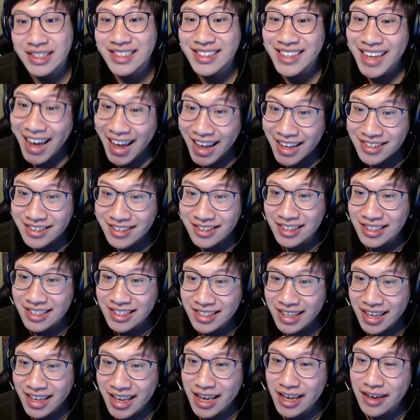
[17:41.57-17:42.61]
Dazzle, a
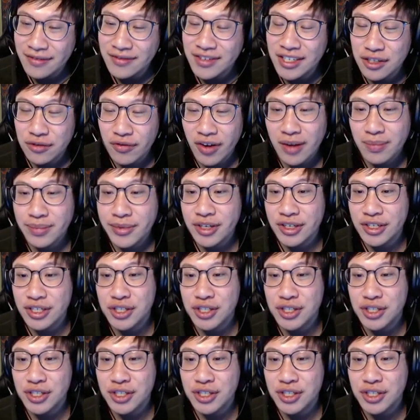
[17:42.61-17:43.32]
save, Disruptor,